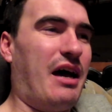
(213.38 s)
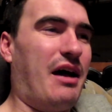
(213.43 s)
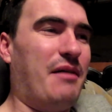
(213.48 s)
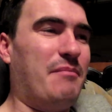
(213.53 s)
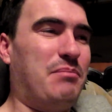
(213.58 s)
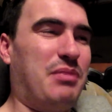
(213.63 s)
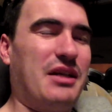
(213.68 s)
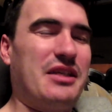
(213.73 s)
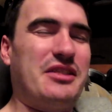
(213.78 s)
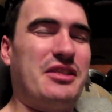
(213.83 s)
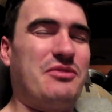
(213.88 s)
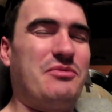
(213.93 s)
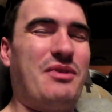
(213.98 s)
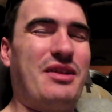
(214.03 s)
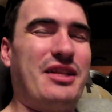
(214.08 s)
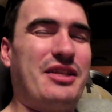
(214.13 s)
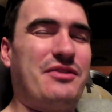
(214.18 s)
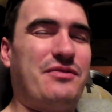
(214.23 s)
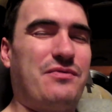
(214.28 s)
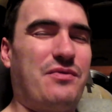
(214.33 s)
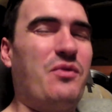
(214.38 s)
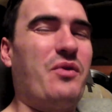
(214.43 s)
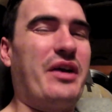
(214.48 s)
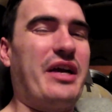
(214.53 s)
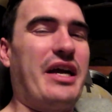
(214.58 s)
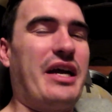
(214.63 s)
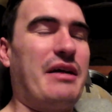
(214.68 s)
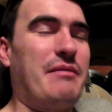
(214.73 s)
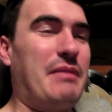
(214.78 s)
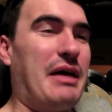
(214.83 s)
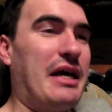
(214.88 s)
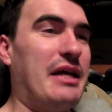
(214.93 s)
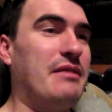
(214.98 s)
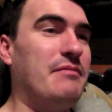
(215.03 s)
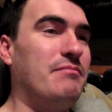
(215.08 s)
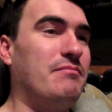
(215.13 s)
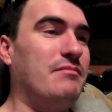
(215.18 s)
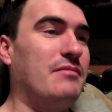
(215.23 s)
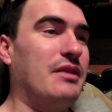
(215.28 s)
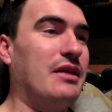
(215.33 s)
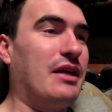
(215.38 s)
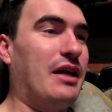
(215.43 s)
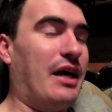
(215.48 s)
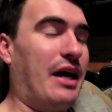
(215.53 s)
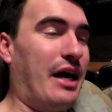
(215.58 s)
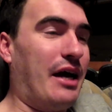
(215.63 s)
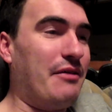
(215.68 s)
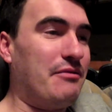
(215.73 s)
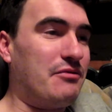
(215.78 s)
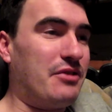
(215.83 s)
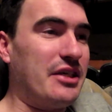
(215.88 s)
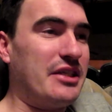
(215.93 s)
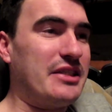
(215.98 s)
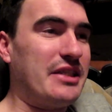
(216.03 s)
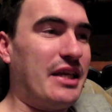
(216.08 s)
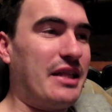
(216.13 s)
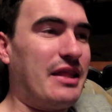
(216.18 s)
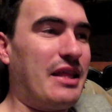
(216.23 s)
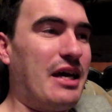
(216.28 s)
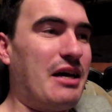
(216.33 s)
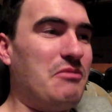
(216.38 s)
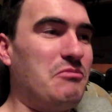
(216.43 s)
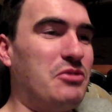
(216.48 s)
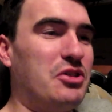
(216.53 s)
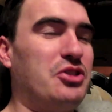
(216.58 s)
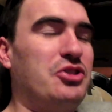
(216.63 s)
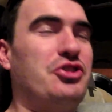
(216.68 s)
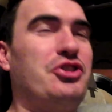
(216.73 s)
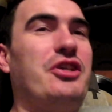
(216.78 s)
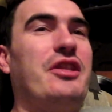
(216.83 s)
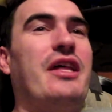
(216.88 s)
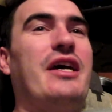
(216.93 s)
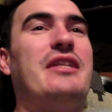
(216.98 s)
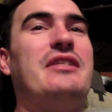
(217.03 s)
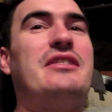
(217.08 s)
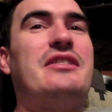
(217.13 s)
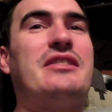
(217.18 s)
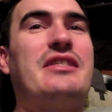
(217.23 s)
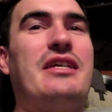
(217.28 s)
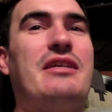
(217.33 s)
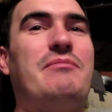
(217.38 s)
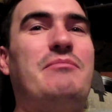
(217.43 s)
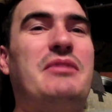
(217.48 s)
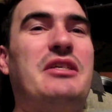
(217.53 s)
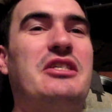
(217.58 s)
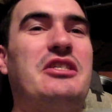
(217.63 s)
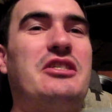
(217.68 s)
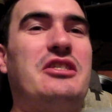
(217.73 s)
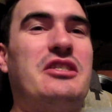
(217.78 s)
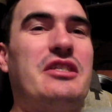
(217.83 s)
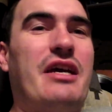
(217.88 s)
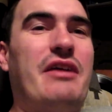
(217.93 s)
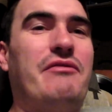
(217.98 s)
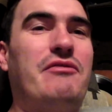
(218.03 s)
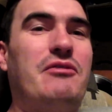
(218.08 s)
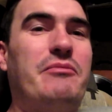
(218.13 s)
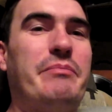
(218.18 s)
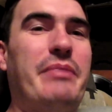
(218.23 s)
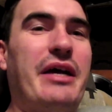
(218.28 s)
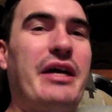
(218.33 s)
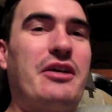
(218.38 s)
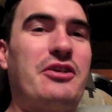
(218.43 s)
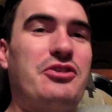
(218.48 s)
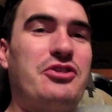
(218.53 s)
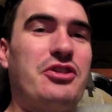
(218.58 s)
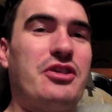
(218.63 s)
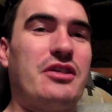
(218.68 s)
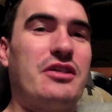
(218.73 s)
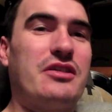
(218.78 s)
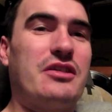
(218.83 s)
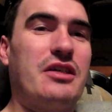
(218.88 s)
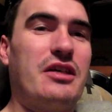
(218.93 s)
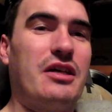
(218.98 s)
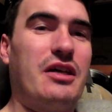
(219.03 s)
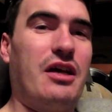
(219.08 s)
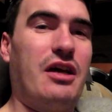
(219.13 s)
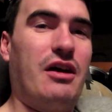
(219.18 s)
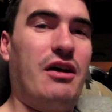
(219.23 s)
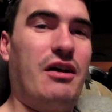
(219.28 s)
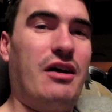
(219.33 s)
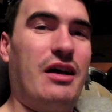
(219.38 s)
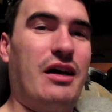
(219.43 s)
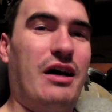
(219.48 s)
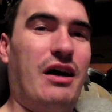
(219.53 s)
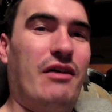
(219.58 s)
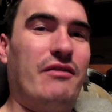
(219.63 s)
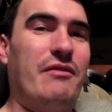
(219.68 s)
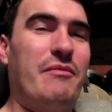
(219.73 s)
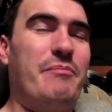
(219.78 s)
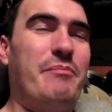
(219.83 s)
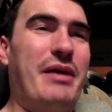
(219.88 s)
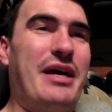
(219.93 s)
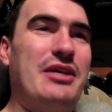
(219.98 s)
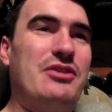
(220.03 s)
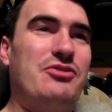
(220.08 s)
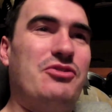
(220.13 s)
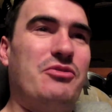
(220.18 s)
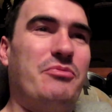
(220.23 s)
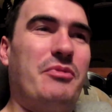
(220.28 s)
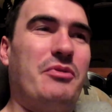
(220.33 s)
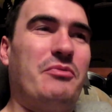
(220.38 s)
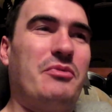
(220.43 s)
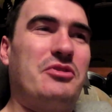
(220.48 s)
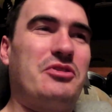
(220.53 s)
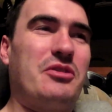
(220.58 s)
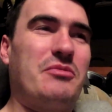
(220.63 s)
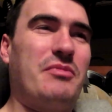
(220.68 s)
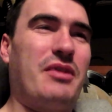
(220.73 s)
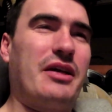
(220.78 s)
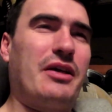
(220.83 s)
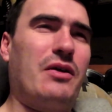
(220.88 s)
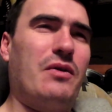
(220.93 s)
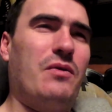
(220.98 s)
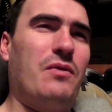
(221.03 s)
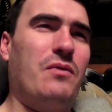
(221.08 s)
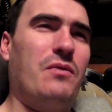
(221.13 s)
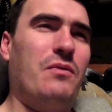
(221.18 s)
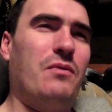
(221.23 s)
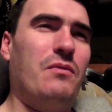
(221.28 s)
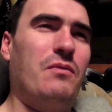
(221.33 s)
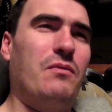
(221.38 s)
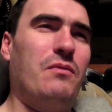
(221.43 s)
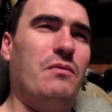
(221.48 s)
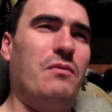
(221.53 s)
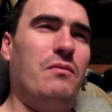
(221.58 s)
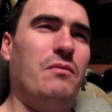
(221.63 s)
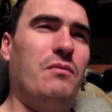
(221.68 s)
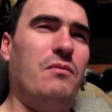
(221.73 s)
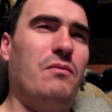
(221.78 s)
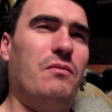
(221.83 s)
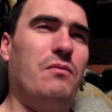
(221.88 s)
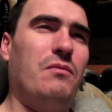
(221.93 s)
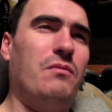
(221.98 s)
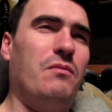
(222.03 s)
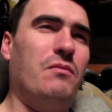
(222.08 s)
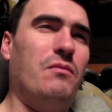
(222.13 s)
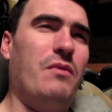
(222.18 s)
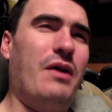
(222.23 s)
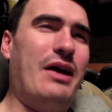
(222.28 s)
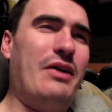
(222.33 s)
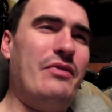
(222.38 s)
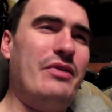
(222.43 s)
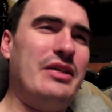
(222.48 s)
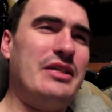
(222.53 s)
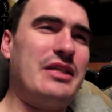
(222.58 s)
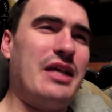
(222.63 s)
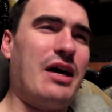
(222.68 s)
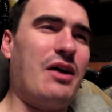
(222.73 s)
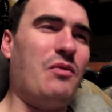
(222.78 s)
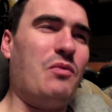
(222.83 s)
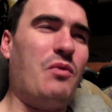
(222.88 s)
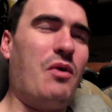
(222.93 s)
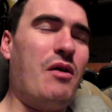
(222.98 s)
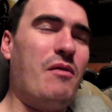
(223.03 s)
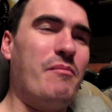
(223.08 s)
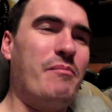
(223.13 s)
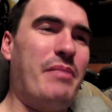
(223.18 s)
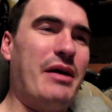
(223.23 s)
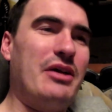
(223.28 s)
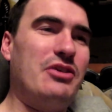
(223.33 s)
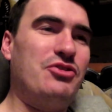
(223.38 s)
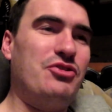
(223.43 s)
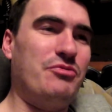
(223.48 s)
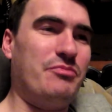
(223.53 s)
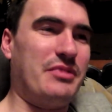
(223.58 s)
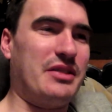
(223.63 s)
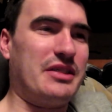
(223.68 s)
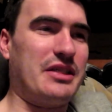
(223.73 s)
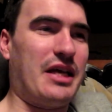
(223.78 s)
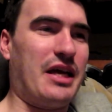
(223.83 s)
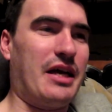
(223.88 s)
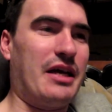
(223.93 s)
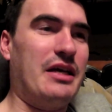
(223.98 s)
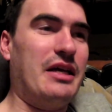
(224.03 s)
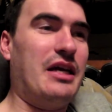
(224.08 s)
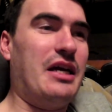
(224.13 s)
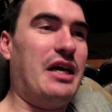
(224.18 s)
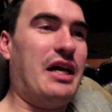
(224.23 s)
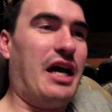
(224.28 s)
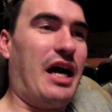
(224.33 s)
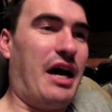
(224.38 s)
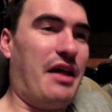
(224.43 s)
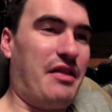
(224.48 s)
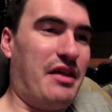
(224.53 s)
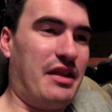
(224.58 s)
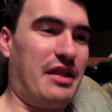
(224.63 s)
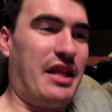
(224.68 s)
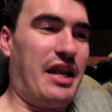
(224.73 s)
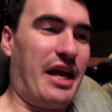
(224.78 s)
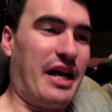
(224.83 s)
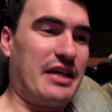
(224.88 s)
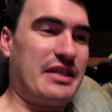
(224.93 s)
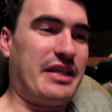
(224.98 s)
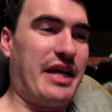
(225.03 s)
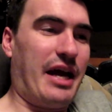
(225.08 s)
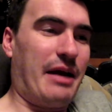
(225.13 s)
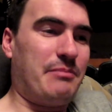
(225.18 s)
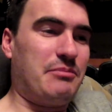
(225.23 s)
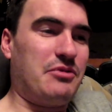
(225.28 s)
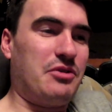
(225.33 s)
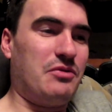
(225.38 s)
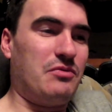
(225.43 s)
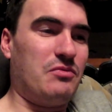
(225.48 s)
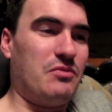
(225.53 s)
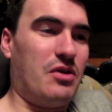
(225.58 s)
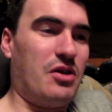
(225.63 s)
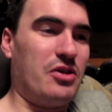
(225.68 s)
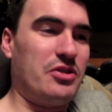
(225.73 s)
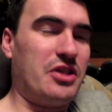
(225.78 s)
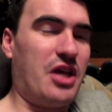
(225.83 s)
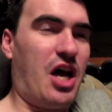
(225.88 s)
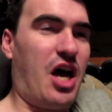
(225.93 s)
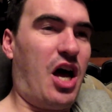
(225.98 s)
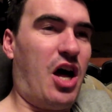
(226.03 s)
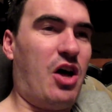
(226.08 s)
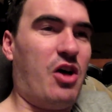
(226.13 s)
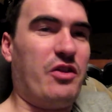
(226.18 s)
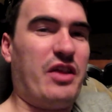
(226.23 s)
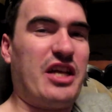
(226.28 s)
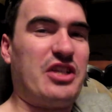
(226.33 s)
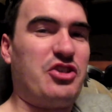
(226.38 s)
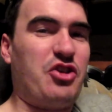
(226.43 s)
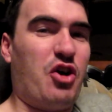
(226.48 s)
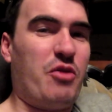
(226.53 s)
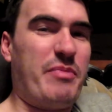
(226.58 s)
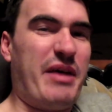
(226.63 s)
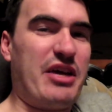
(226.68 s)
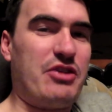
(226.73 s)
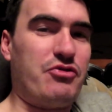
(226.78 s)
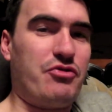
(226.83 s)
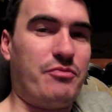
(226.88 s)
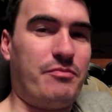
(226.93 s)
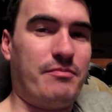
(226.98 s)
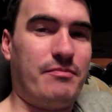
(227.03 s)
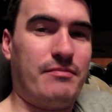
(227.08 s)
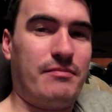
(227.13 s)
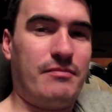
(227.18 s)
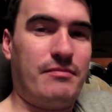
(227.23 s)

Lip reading: And plus, as well, it's 4 a.m. And after I sent that one, she then sent me several pictures of a bedroom in which I'm like, where is that? What bedroom is that? And then the next caption was, oh, that's your bedroom.